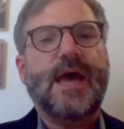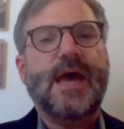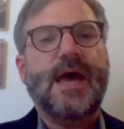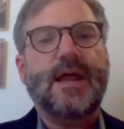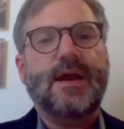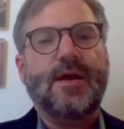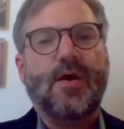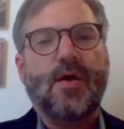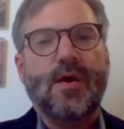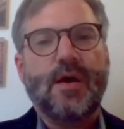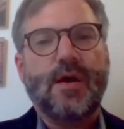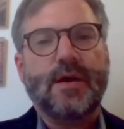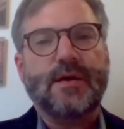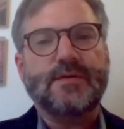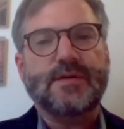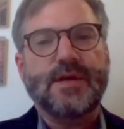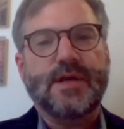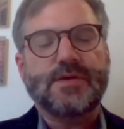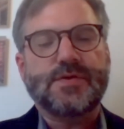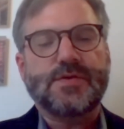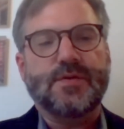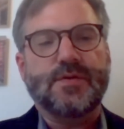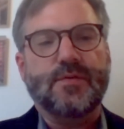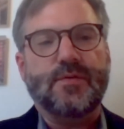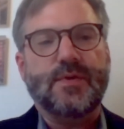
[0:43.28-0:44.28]
that
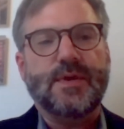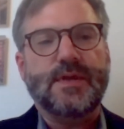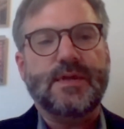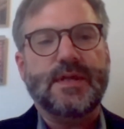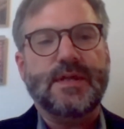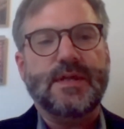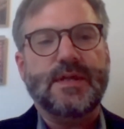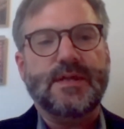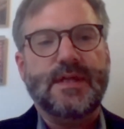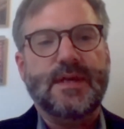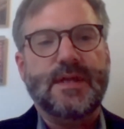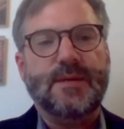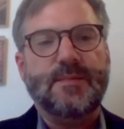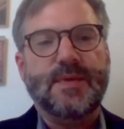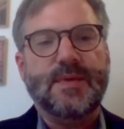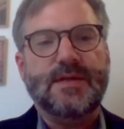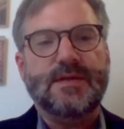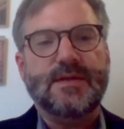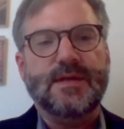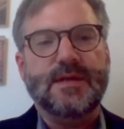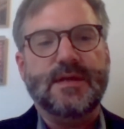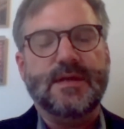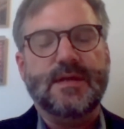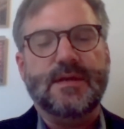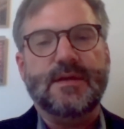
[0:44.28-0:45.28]
architecture really
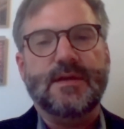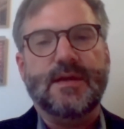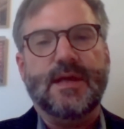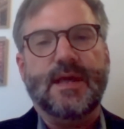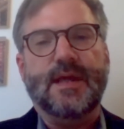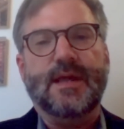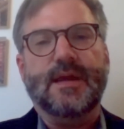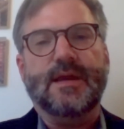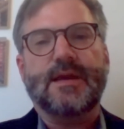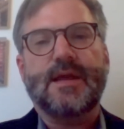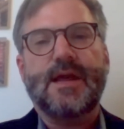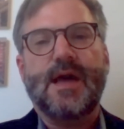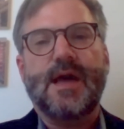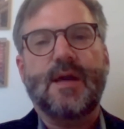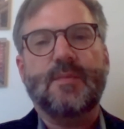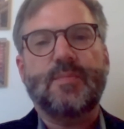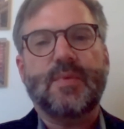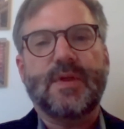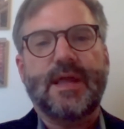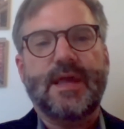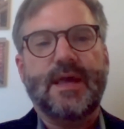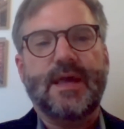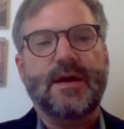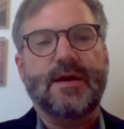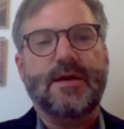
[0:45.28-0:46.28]
limited and
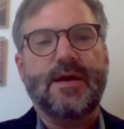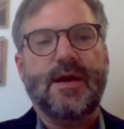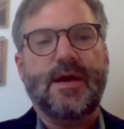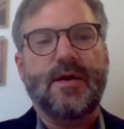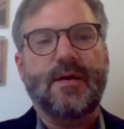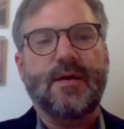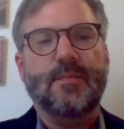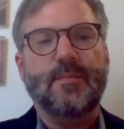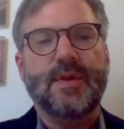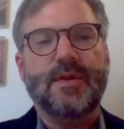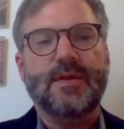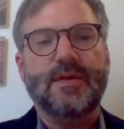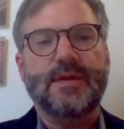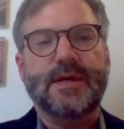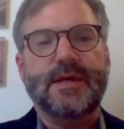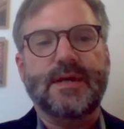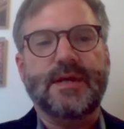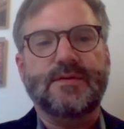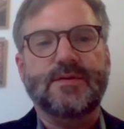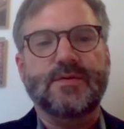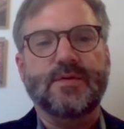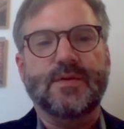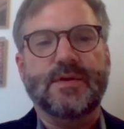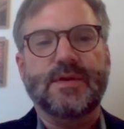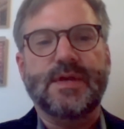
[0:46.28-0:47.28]
complicated our ability
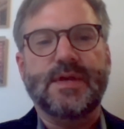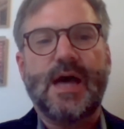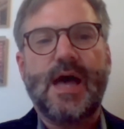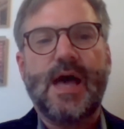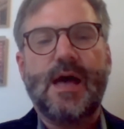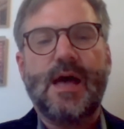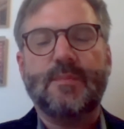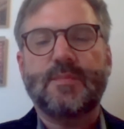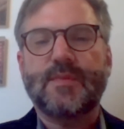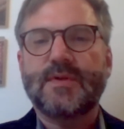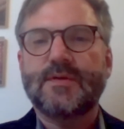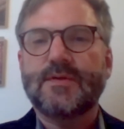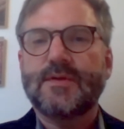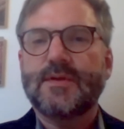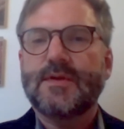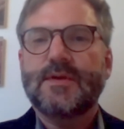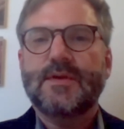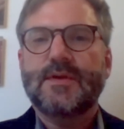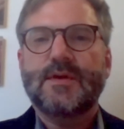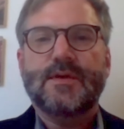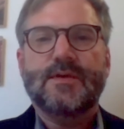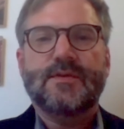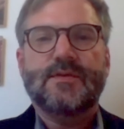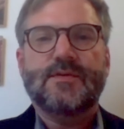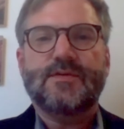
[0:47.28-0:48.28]
to adopt
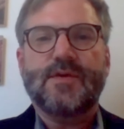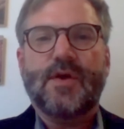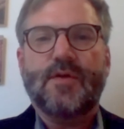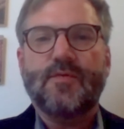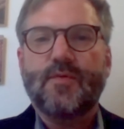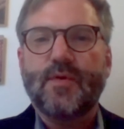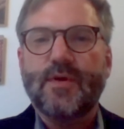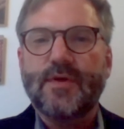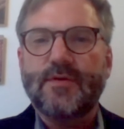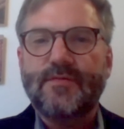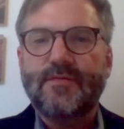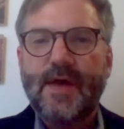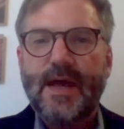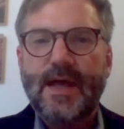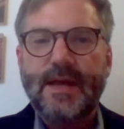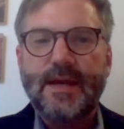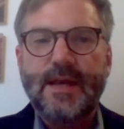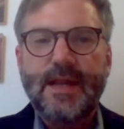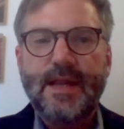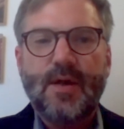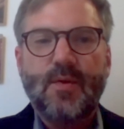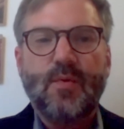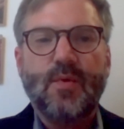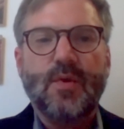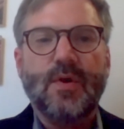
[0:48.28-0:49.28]
software-defined
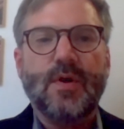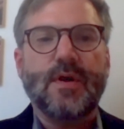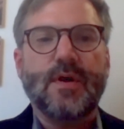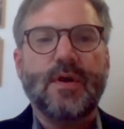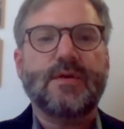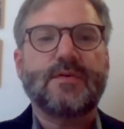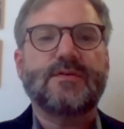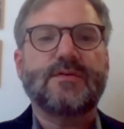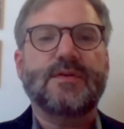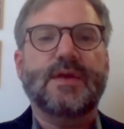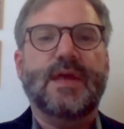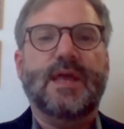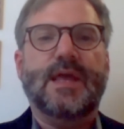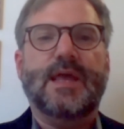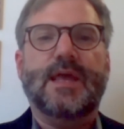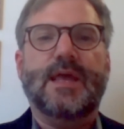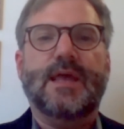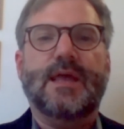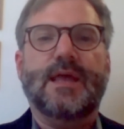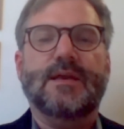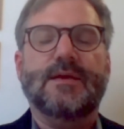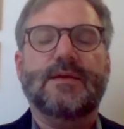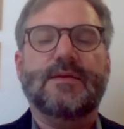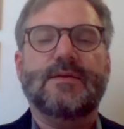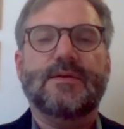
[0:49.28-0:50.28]
networks
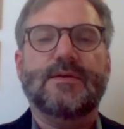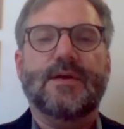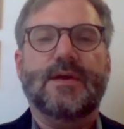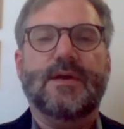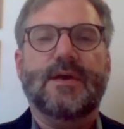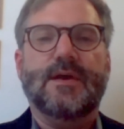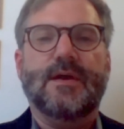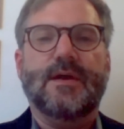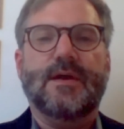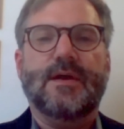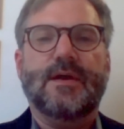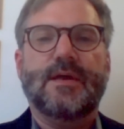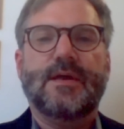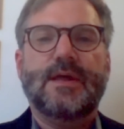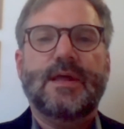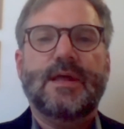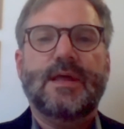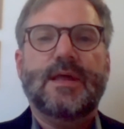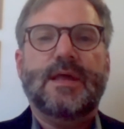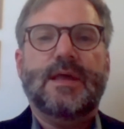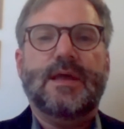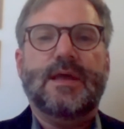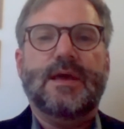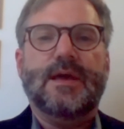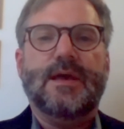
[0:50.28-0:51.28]
and uh,
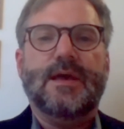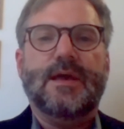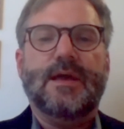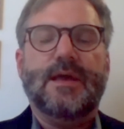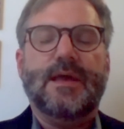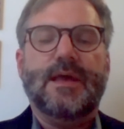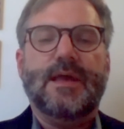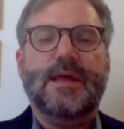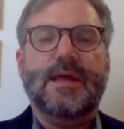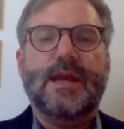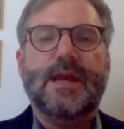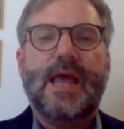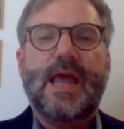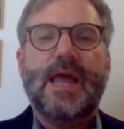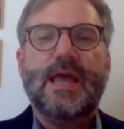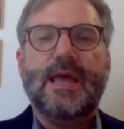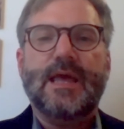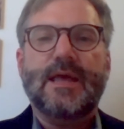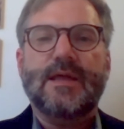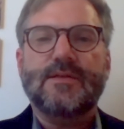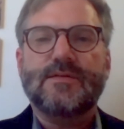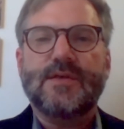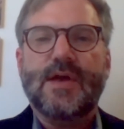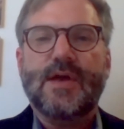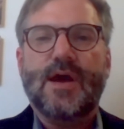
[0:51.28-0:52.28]
uh,
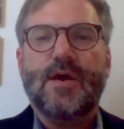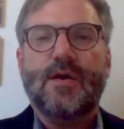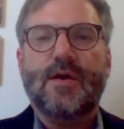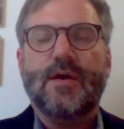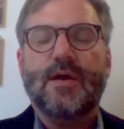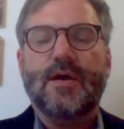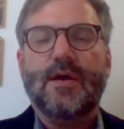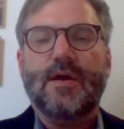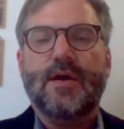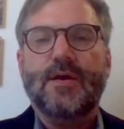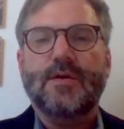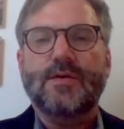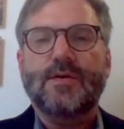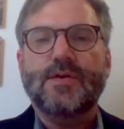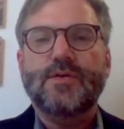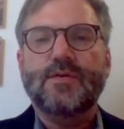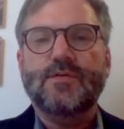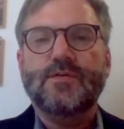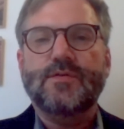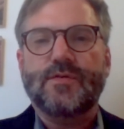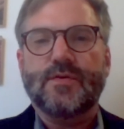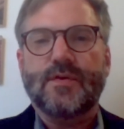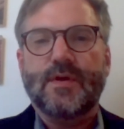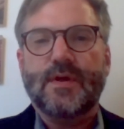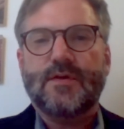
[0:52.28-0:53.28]
enhance our uh,
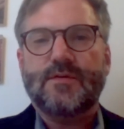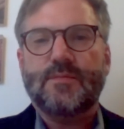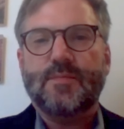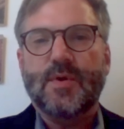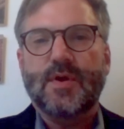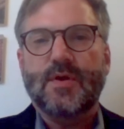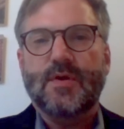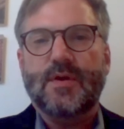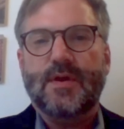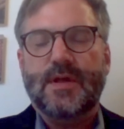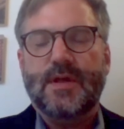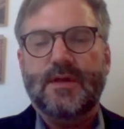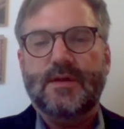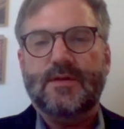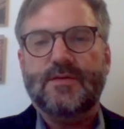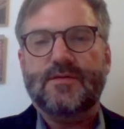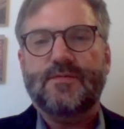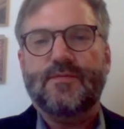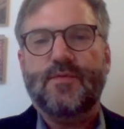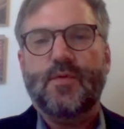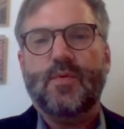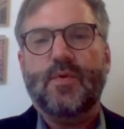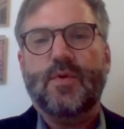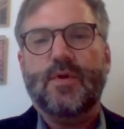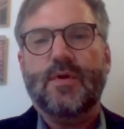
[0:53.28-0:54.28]
user
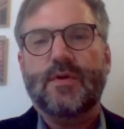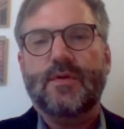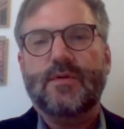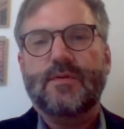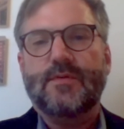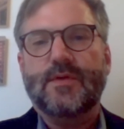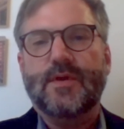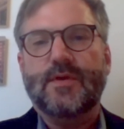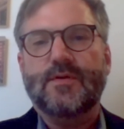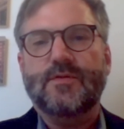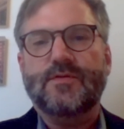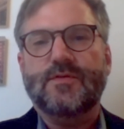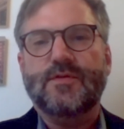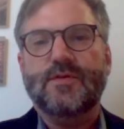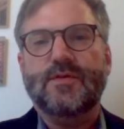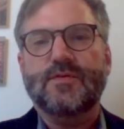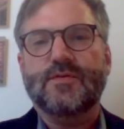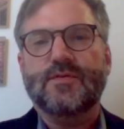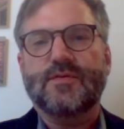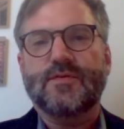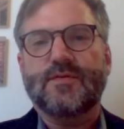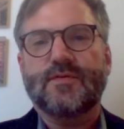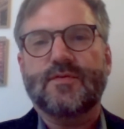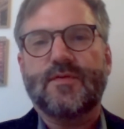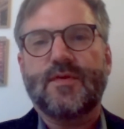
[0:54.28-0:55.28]
experience for those
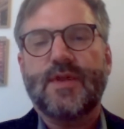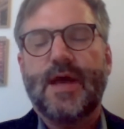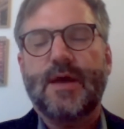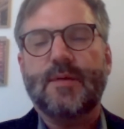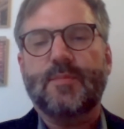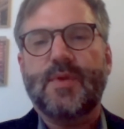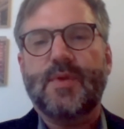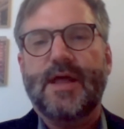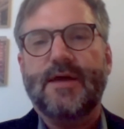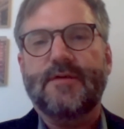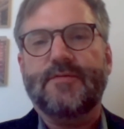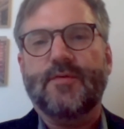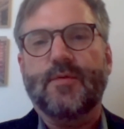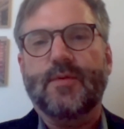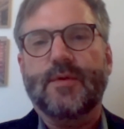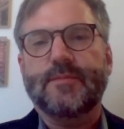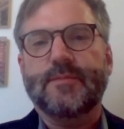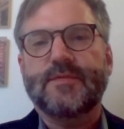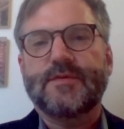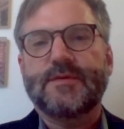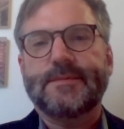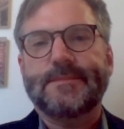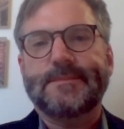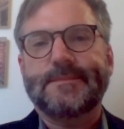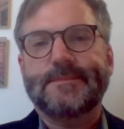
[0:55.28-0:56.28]
users of cloud
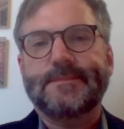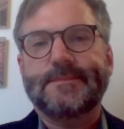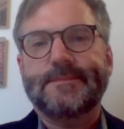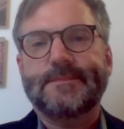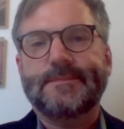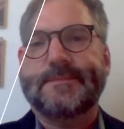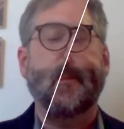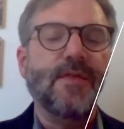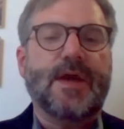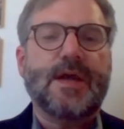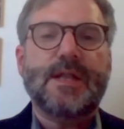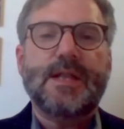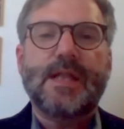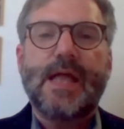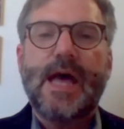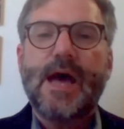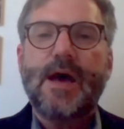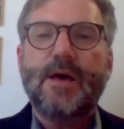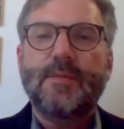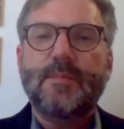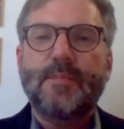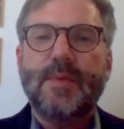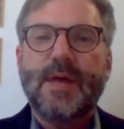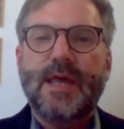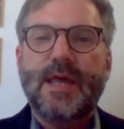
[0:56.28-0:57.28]
platforms. The
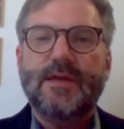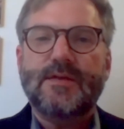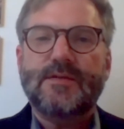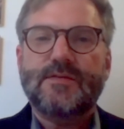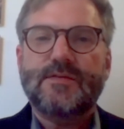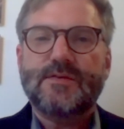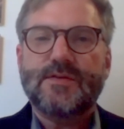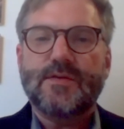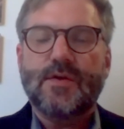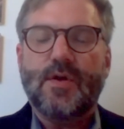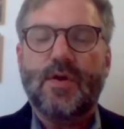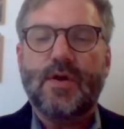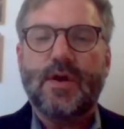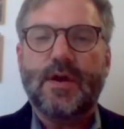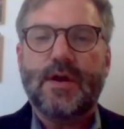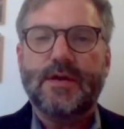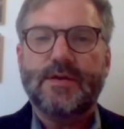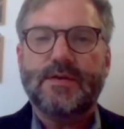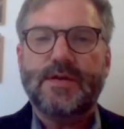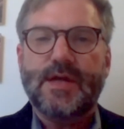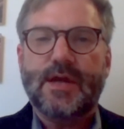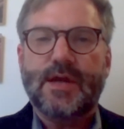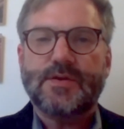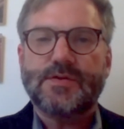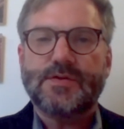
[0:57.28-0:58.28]
cloud-based
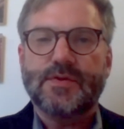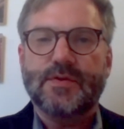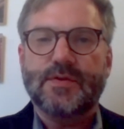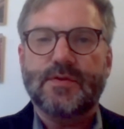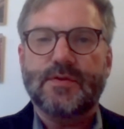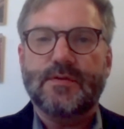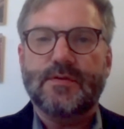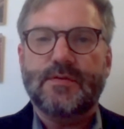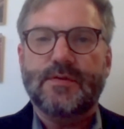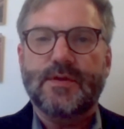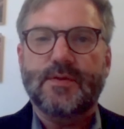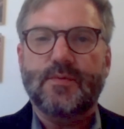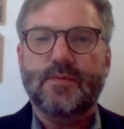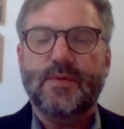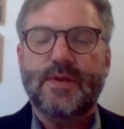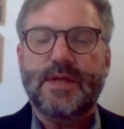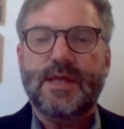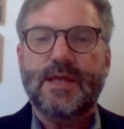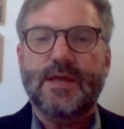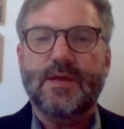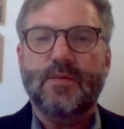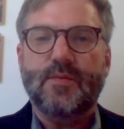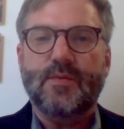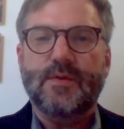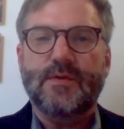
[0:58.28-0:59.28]
architecture that we
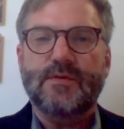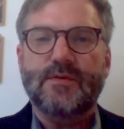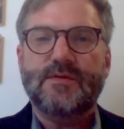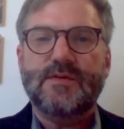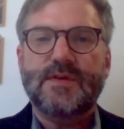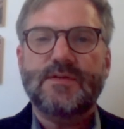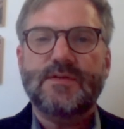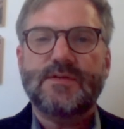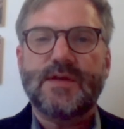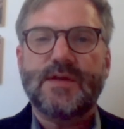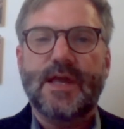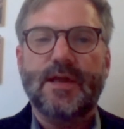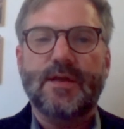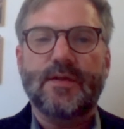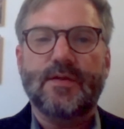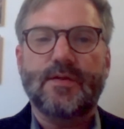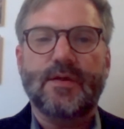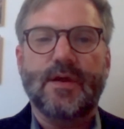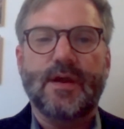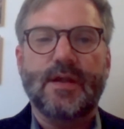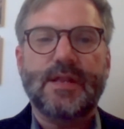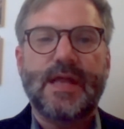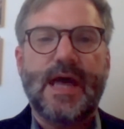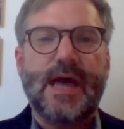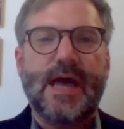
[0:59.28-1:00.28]
get with
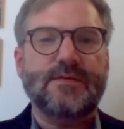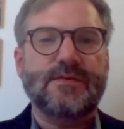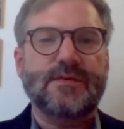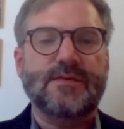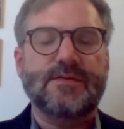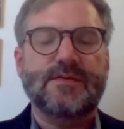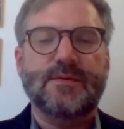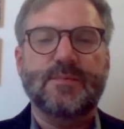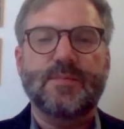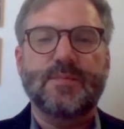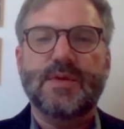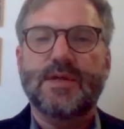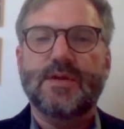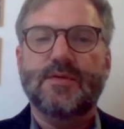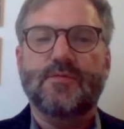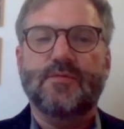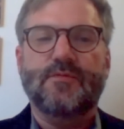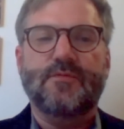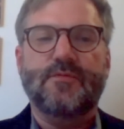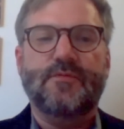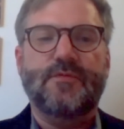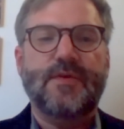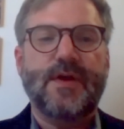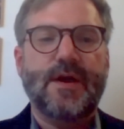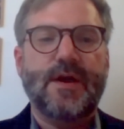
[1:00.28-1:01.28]
Zscaler allows us to be
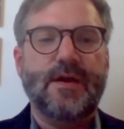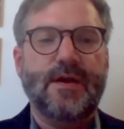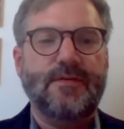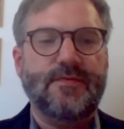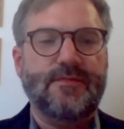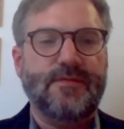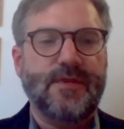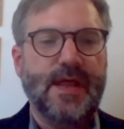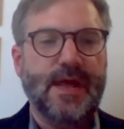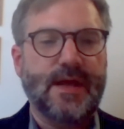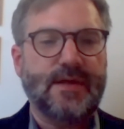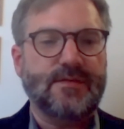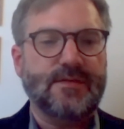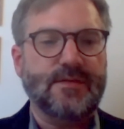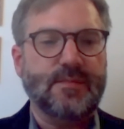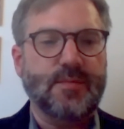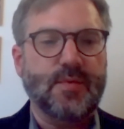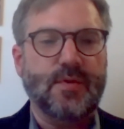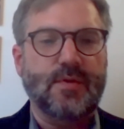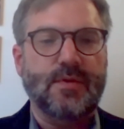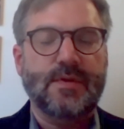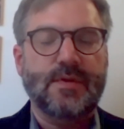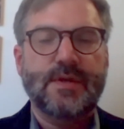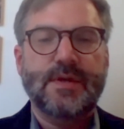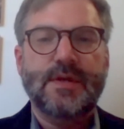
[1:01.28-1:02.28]
very
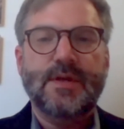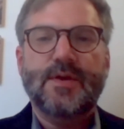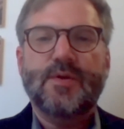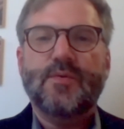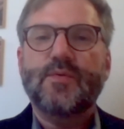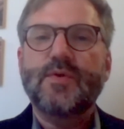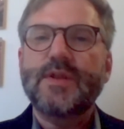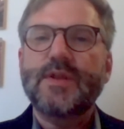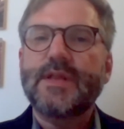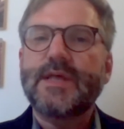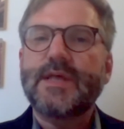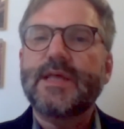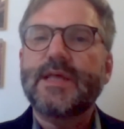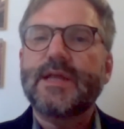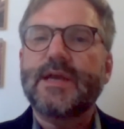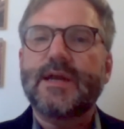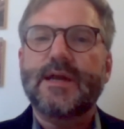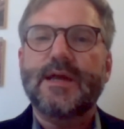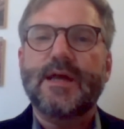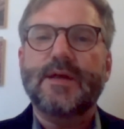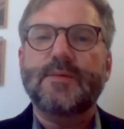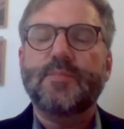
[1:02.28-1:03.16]
flexible, really in an